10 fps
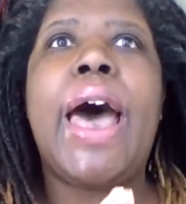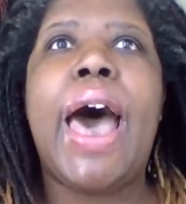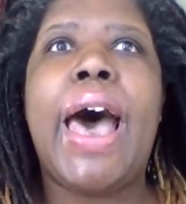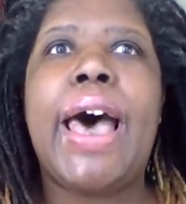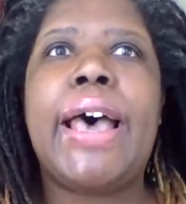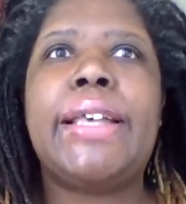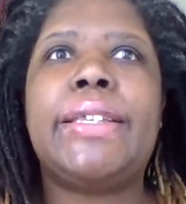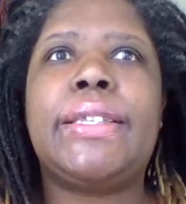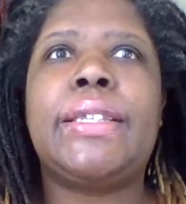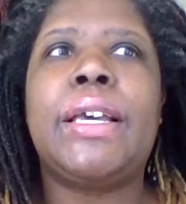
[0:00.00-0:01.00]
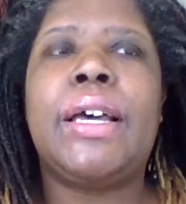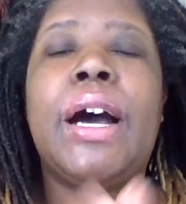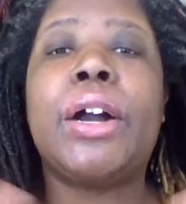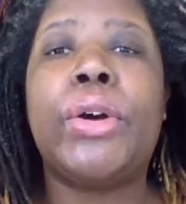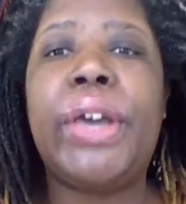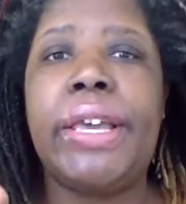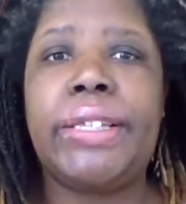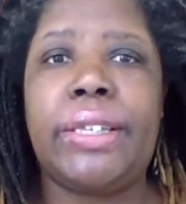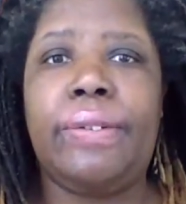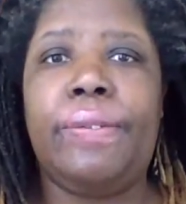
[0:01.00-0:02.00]
as a
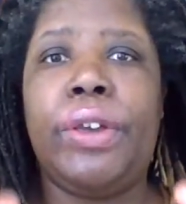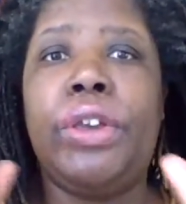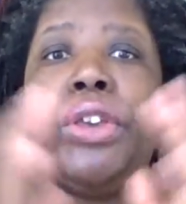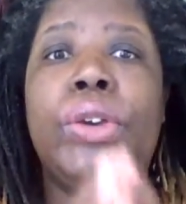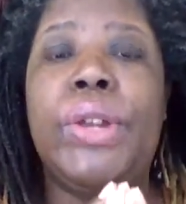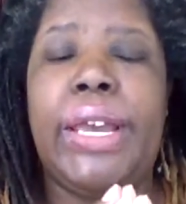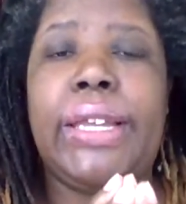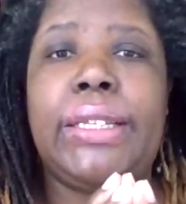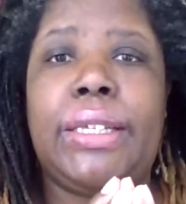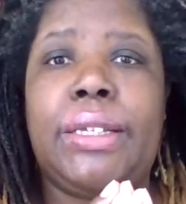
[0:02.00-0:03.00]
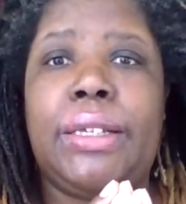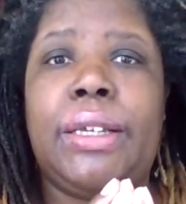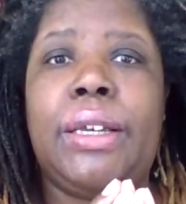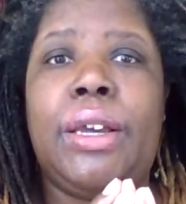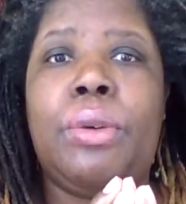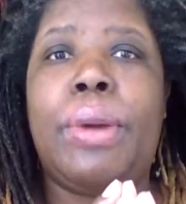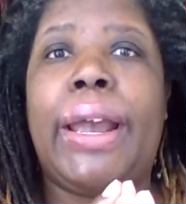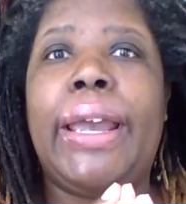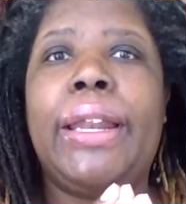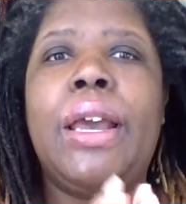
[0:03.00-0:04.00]
cohesive unit,
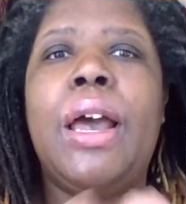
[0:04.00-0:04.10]
right?